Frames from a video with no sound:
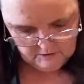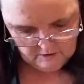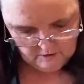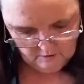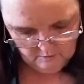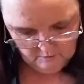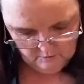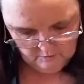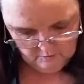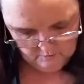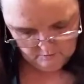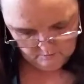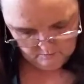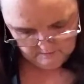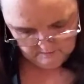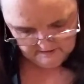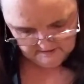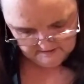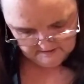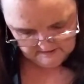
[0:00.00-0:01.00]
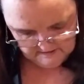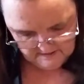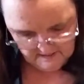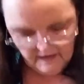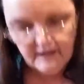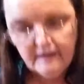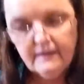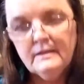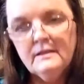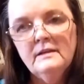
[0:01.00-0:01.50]
show you
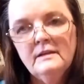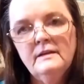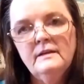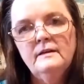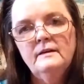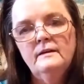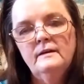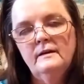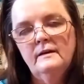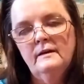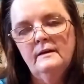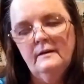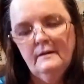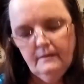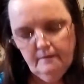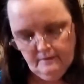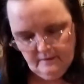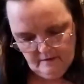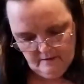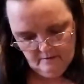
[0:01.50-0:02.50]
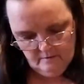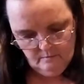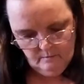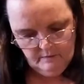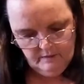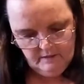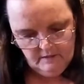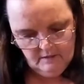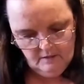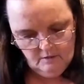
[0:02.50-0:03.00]
exactly, there
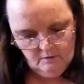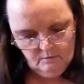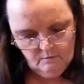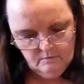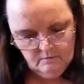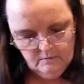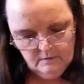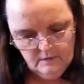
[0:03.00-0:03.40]
we go,